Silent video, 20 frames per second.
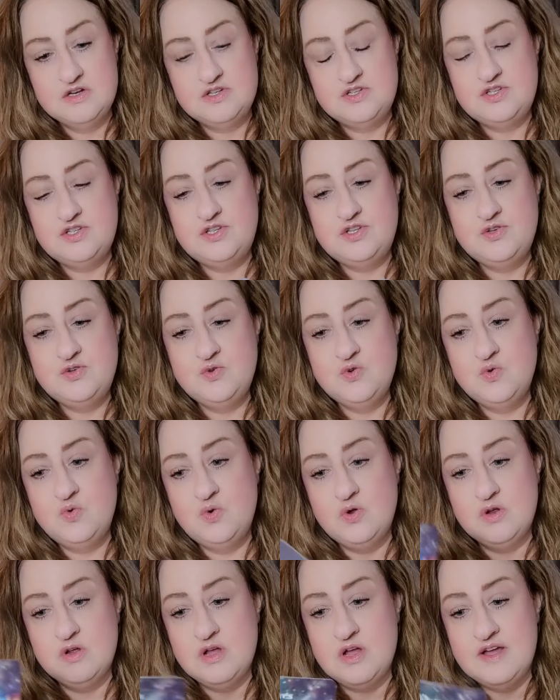
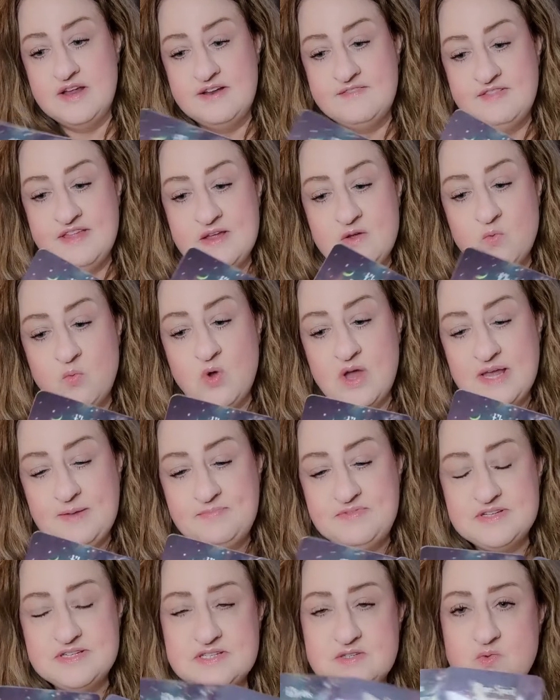to kind of like
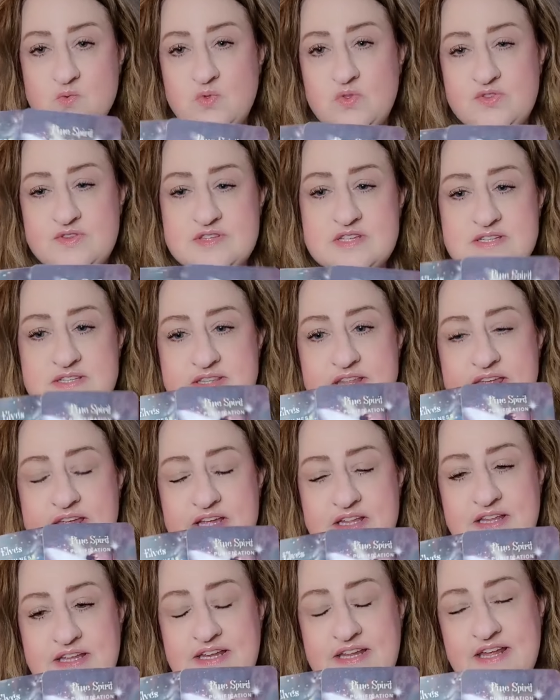wipe the
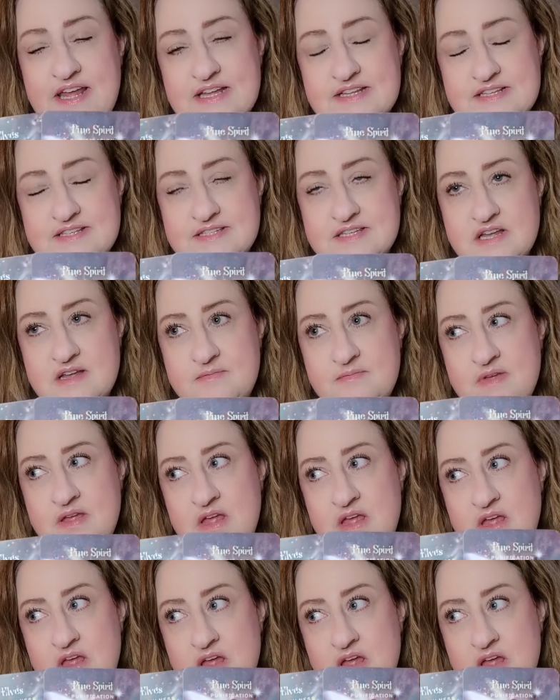slate clean, get some